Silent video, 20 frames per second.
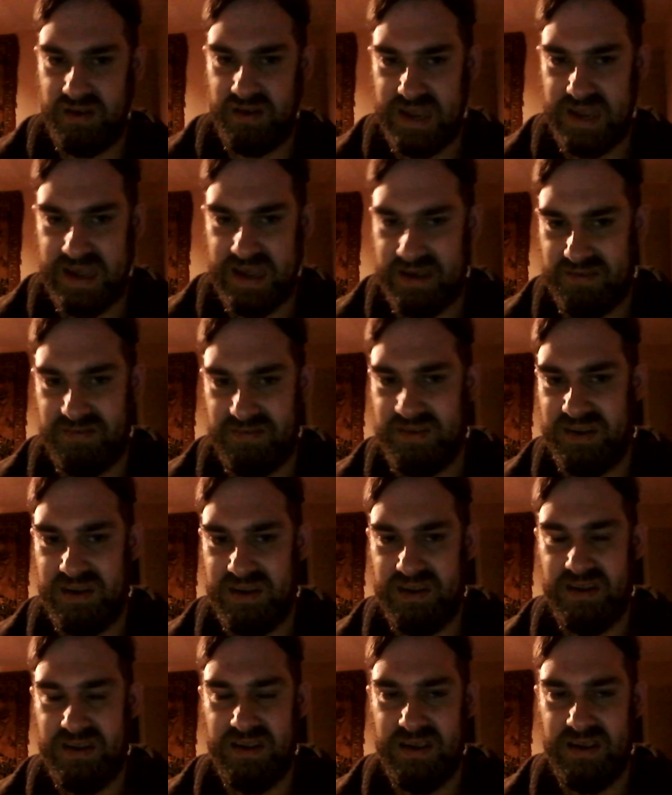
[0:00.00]

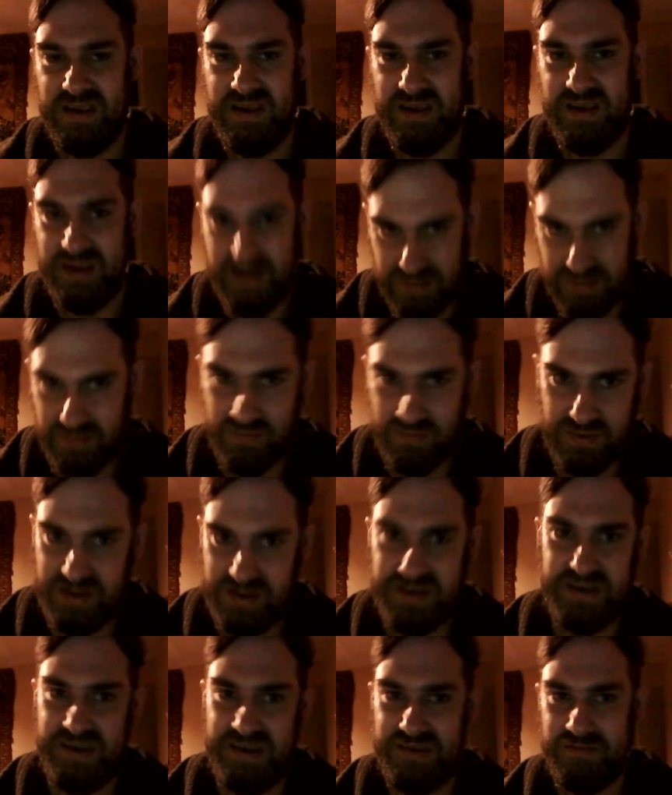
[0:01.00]
County,
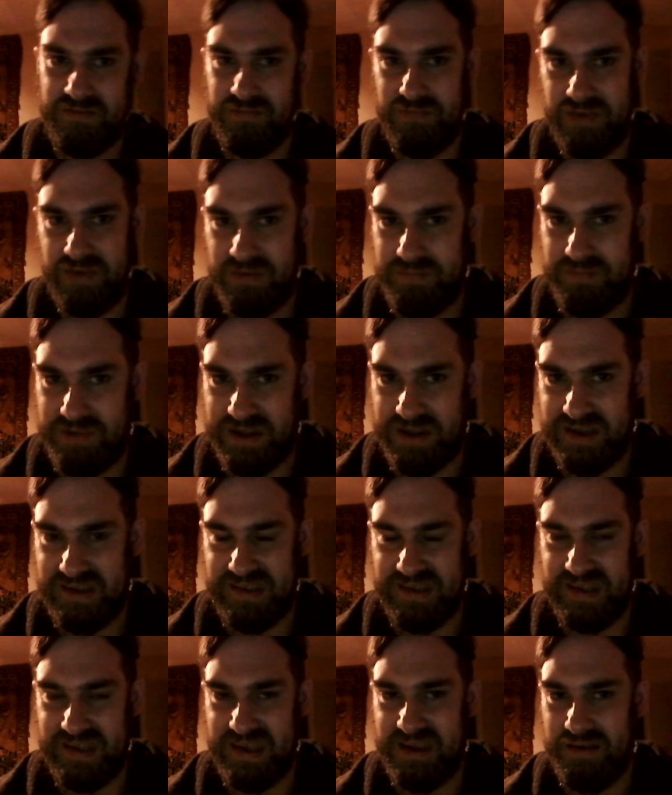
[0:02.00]
which is the
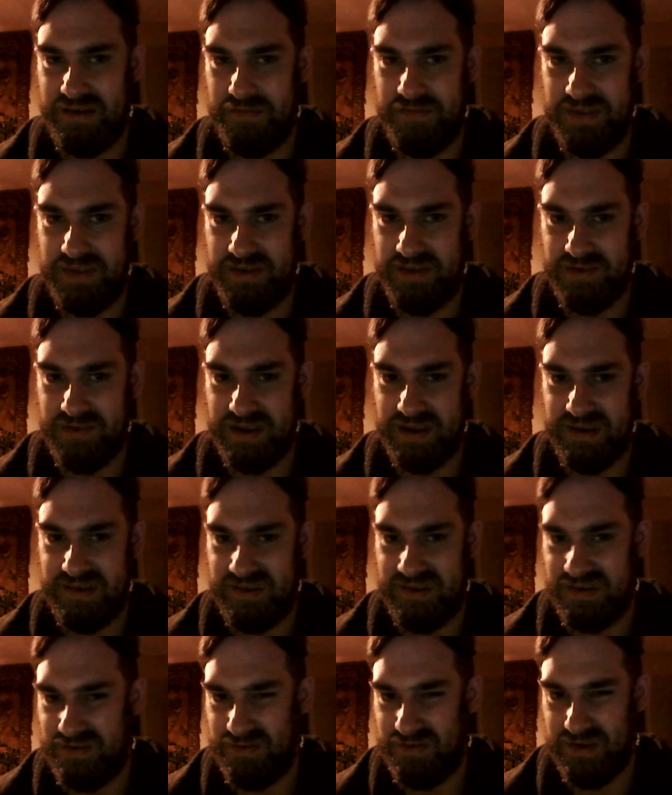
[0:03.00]
place they obviously went
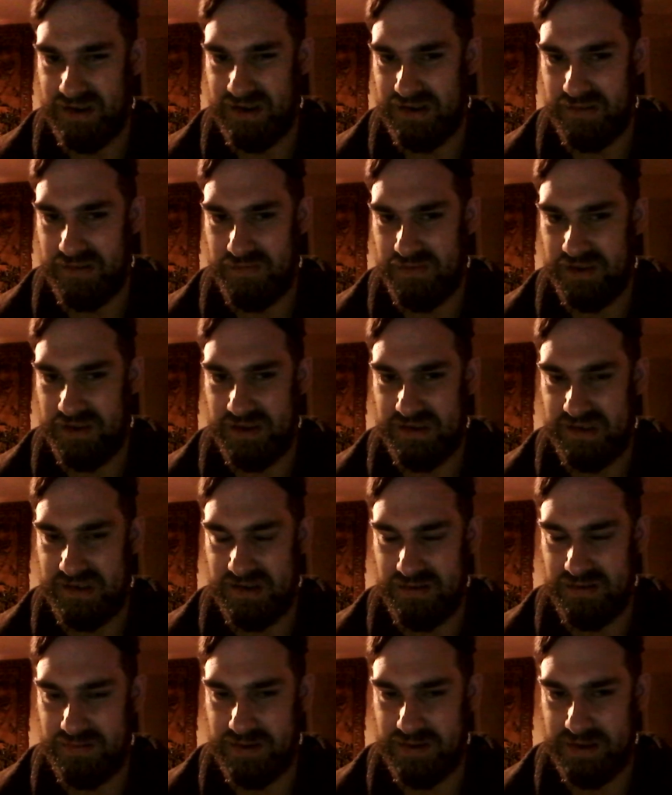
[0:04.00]
to in the first
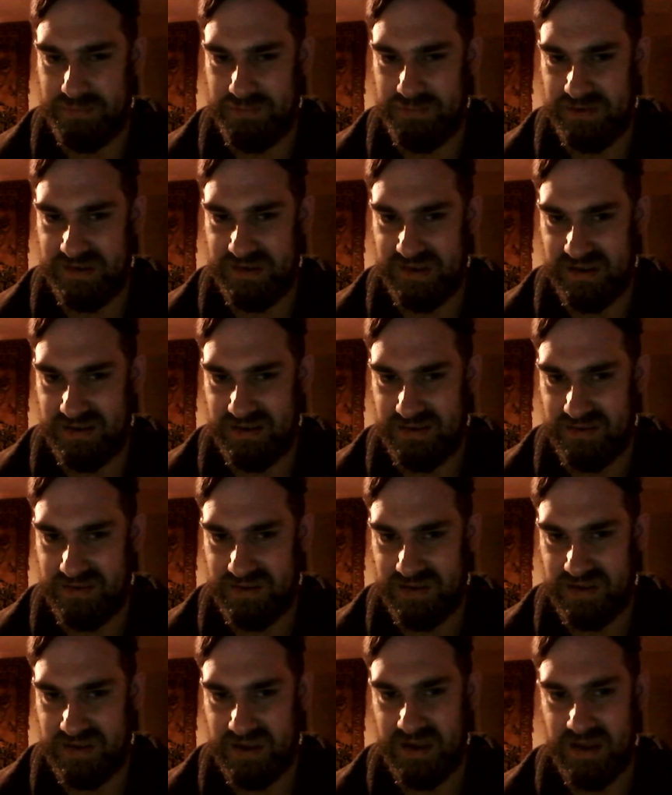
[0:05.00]
2
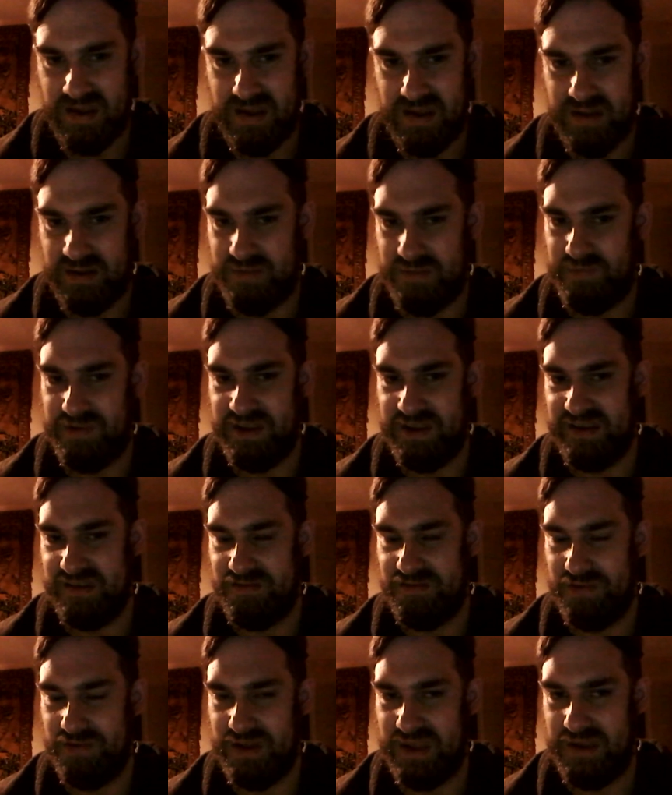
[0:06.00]
episodes, the
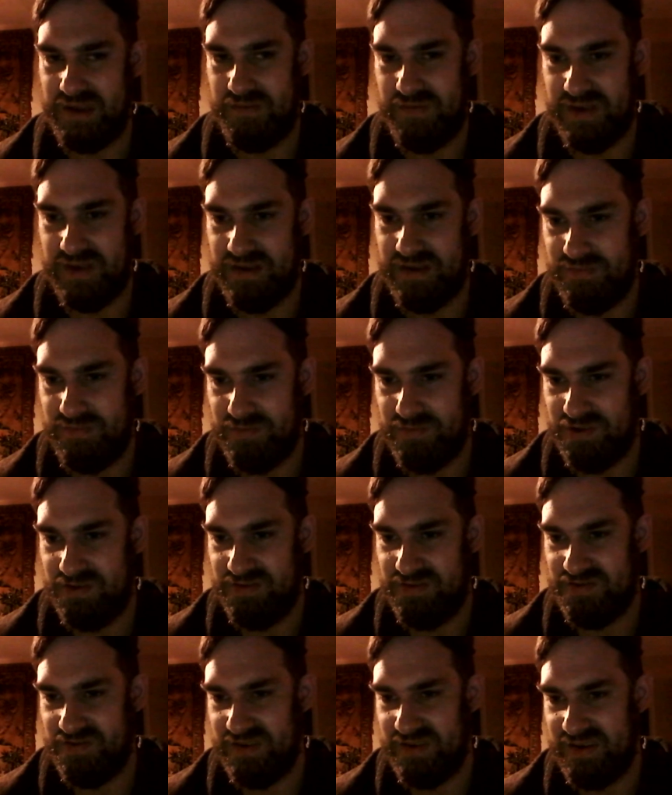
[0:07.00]
place where they found
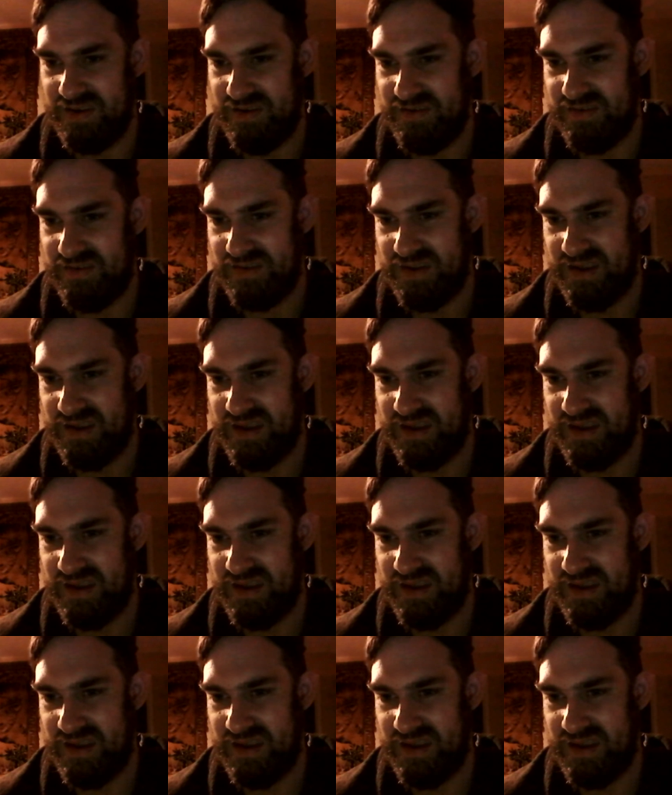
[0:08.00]
Montrose.